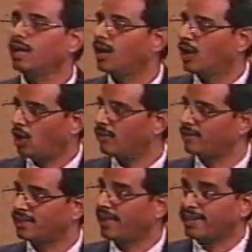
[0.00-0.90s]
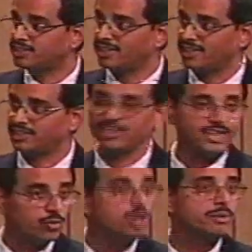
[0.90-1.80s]
However, the next generation,
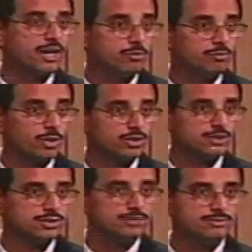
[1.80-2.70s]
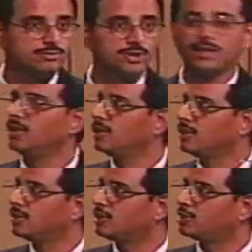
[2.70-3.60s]
they will become important.
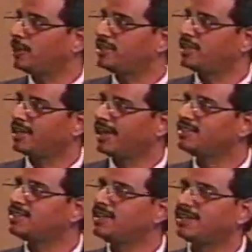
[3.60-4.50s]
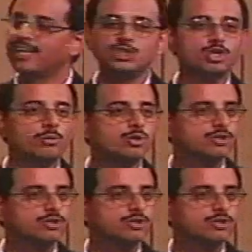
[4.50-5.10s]
The spatial density tells you about the